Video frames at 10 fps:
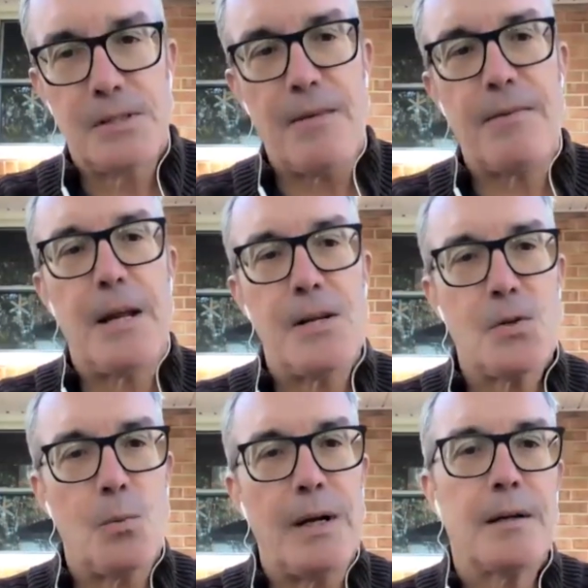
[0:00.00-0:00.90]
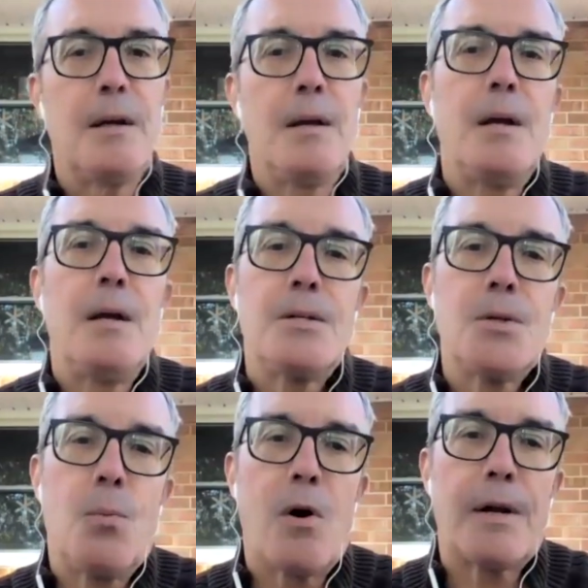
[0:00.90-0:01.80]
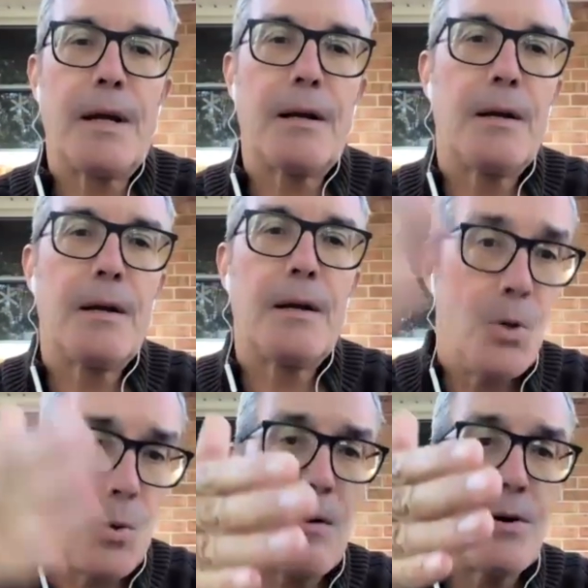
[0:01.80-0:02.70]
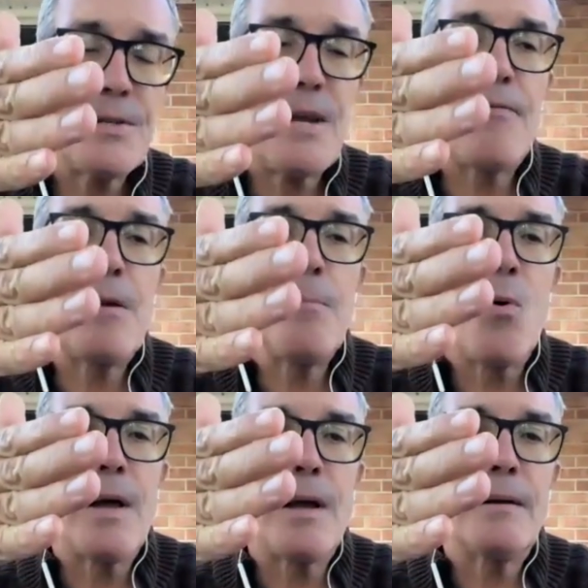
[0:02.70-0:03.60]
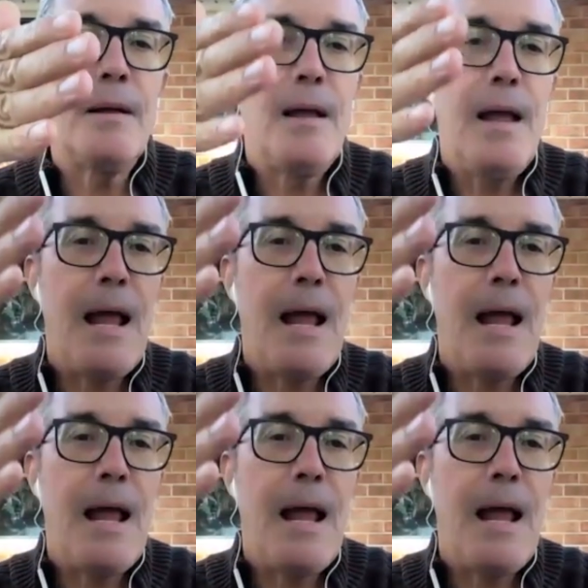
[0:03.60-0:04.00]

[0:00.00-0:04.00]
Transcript: seven days a week, to working two hours every morning